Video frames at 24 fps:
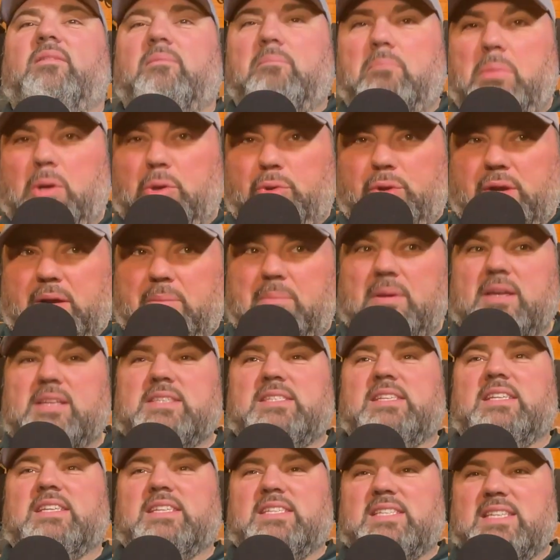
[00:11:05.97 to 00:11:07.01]
building
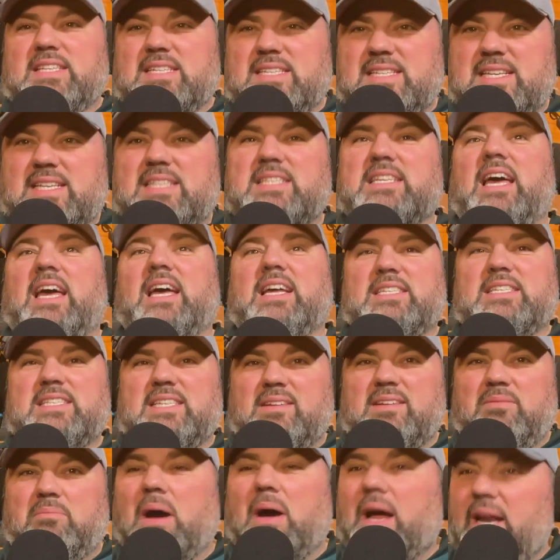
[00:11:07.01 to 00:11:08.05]
business and success
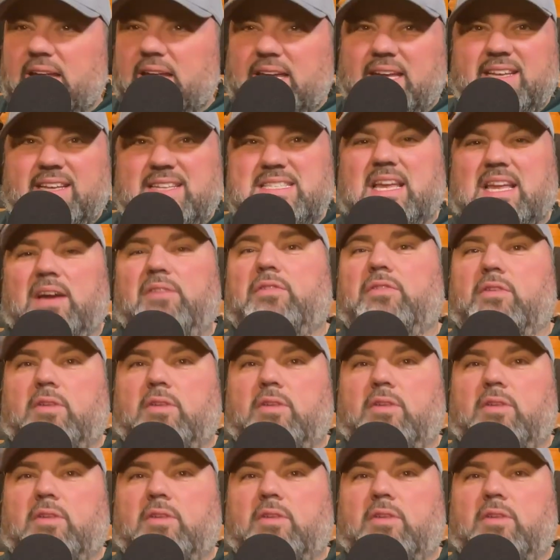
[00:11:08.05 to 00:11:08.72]
and money and stuff.